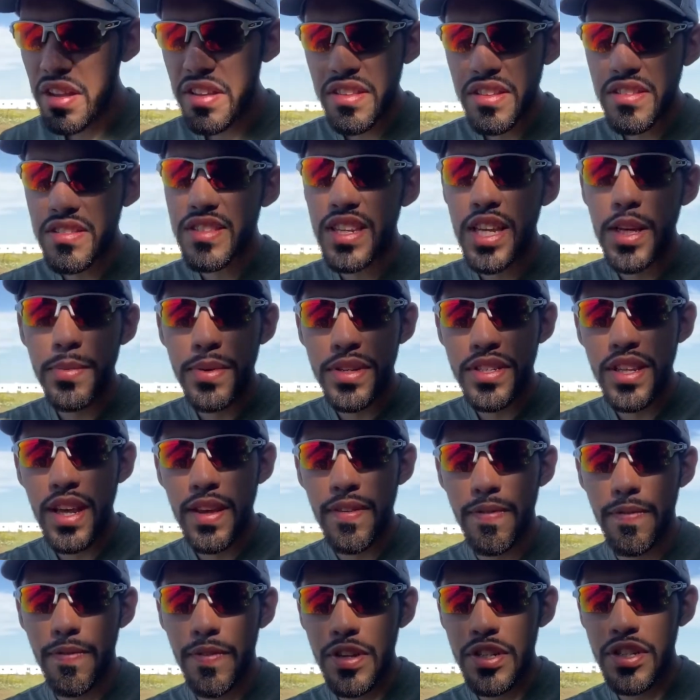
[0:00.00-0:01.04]
the same
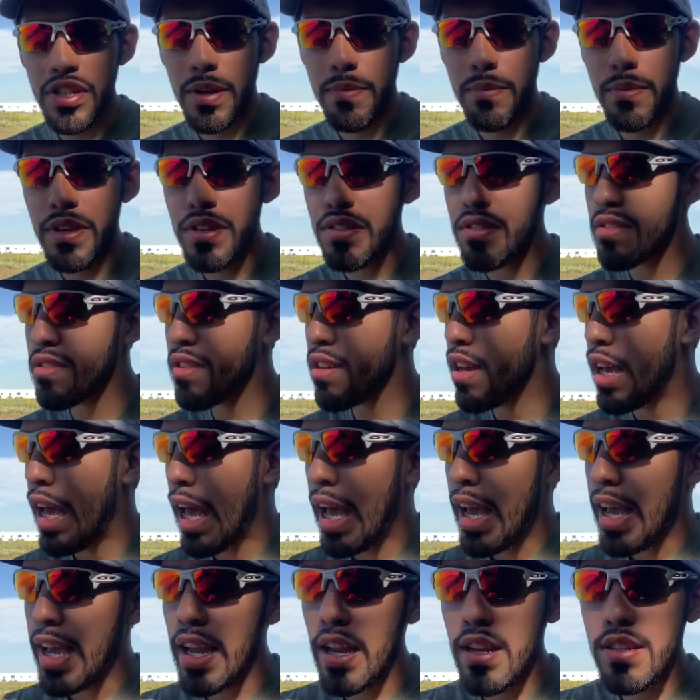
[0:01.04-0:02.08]
exact fish I missed.
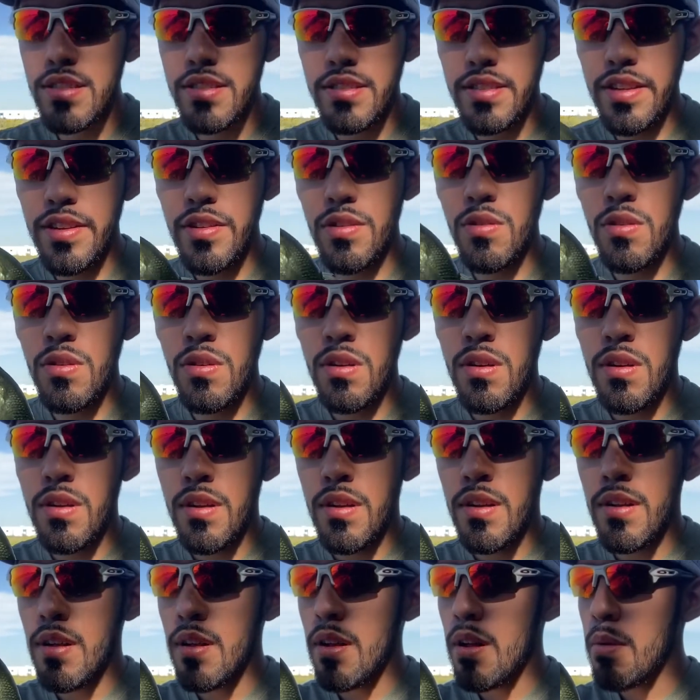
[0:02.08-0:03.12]
He's little,
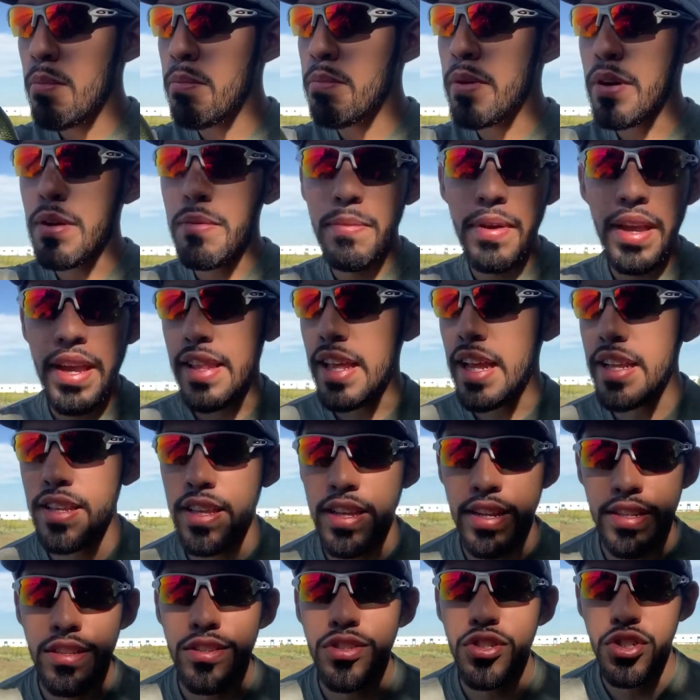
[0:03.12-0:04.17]
but man, that
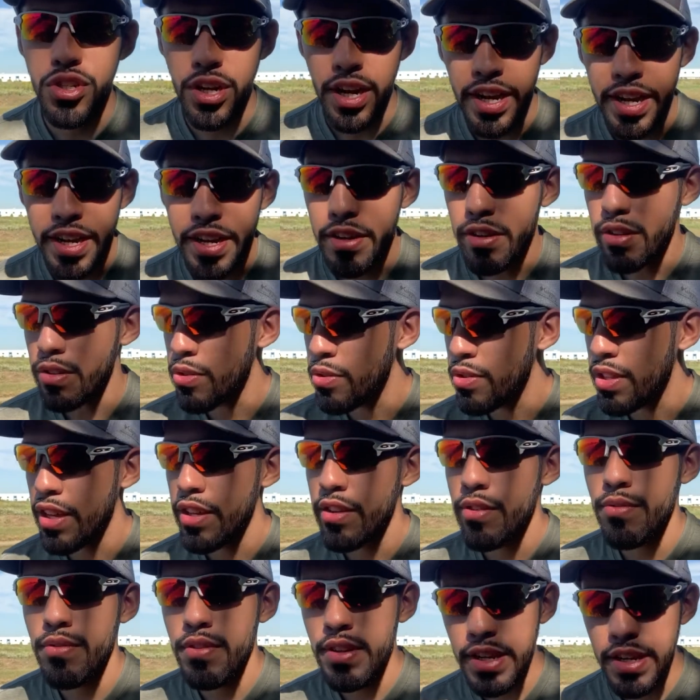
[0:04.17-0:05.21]
is a giant clue that
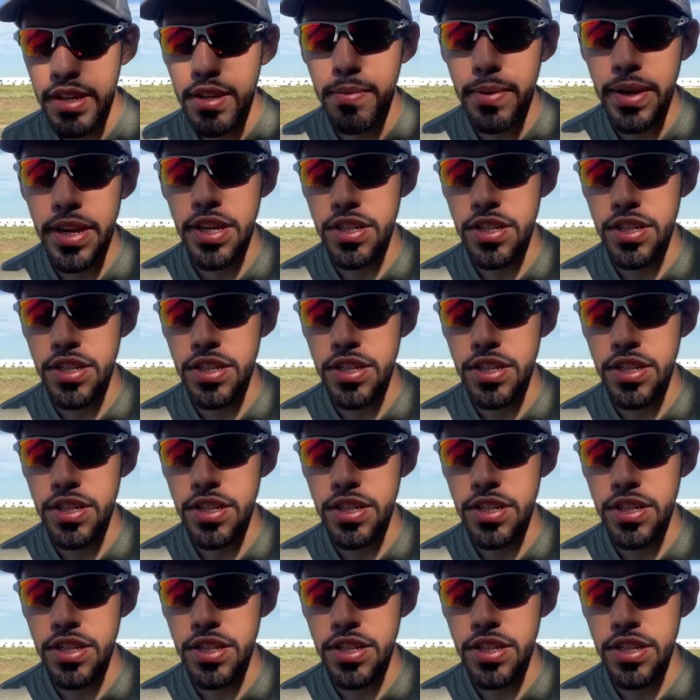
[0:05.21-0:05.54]
you need to pay